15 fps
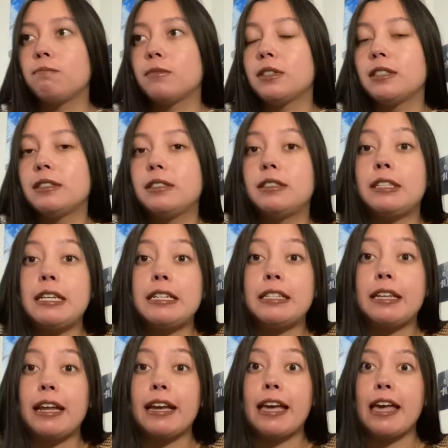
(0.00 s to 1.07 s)

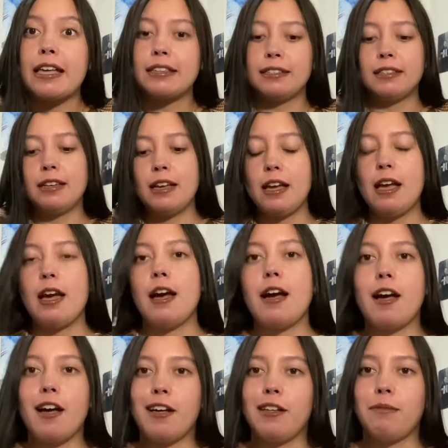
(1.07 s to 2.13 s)
season, I guess.
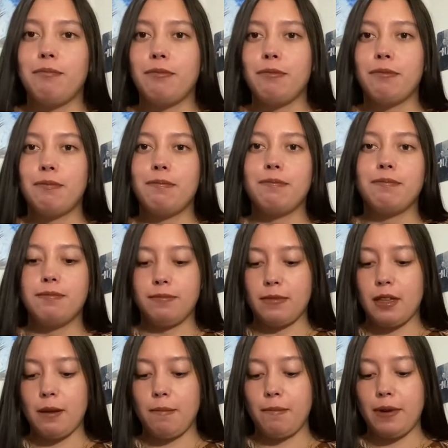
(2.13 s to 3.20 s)

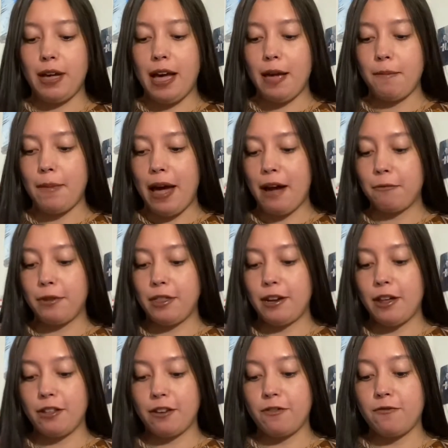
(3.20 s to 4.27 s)
But I'm back with
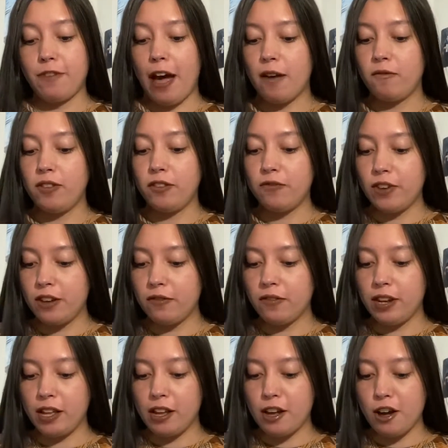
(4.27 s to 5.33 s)
another FabFitFun
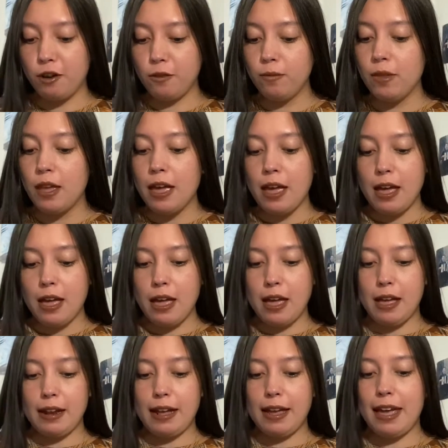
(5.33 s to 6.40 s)
video,
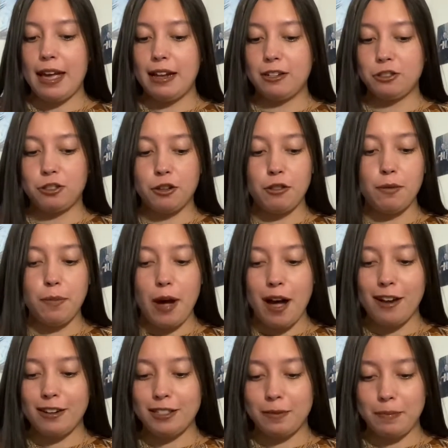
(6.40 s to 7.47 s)
and I can't show the
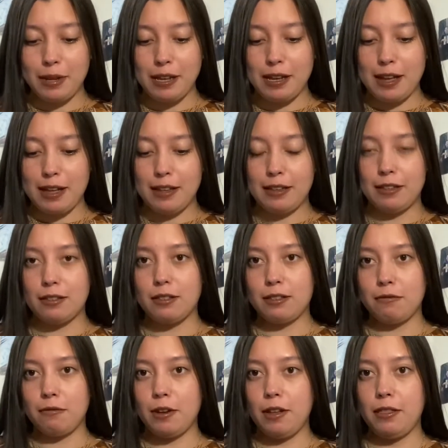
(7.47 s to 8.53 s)
box because,
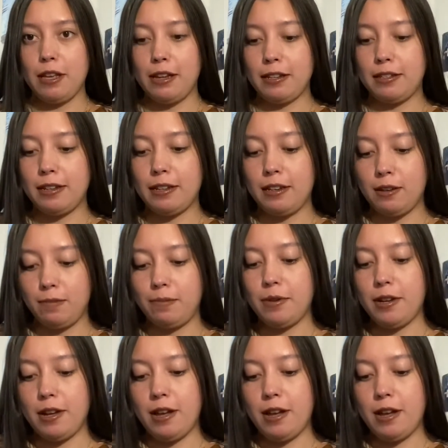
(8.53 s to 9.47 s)
well, they decided to put